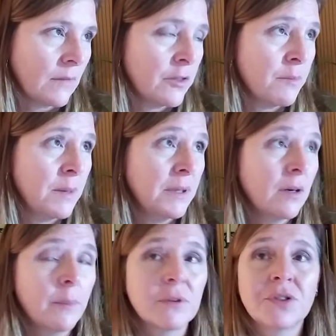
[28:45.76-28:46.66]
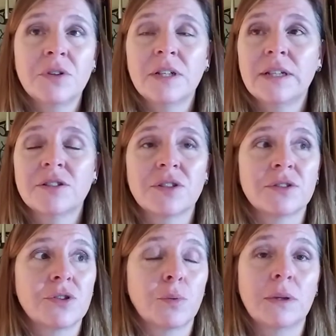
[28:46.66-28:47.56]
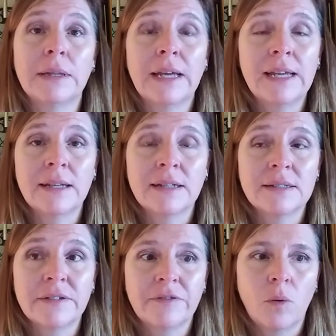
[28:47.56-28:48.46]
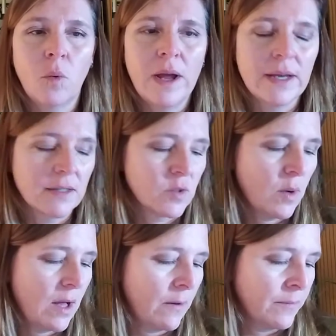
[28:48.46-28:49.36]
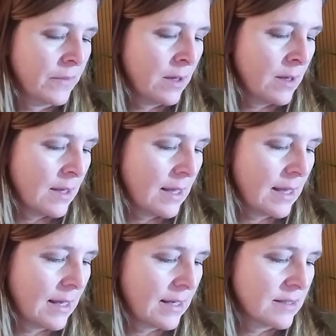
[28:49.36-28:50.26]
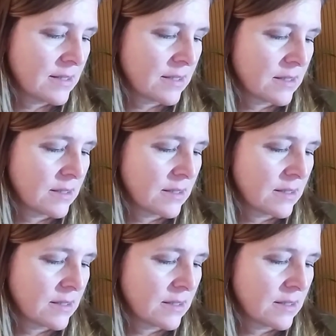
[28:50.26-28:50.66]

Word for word: there may be an opportunity here to, to relate in a different way as well. And